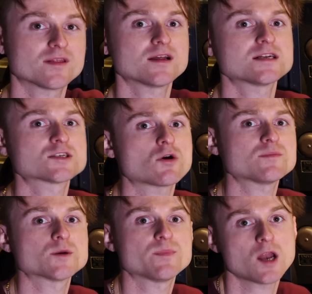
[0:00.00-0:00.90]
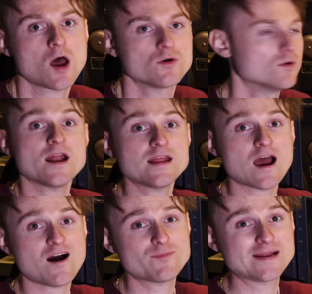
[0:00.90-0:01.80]
in the description below. And
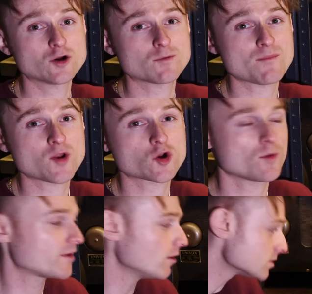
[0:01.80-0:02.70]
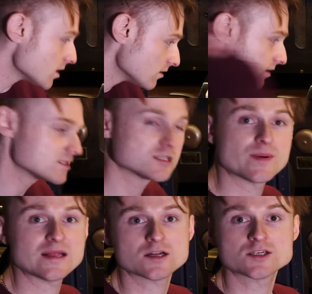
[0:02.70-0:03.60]
yeah, I've been Luke Mum No Computer. This has
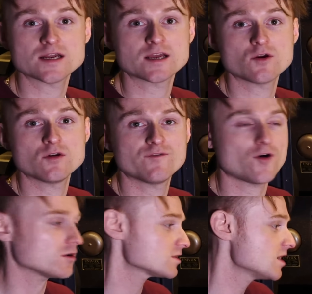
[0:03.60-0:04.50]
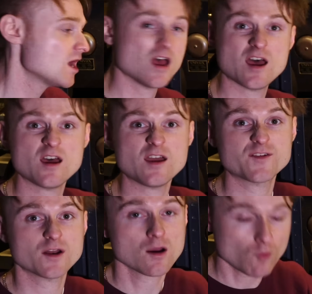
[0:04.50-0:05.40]
been the Jennings Univox.
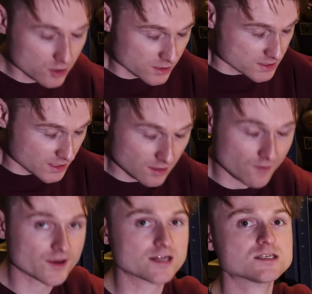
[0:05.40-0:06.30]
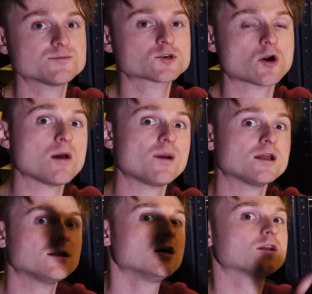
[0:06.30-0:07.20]
If you like what you see, don't forget to subscribe
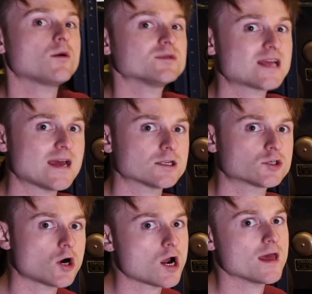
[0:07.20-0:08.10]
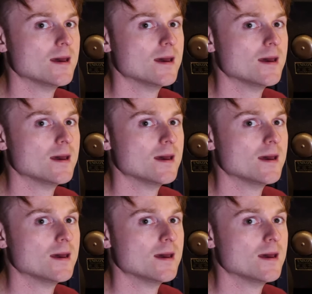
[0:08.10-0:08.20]
and don't be scared to try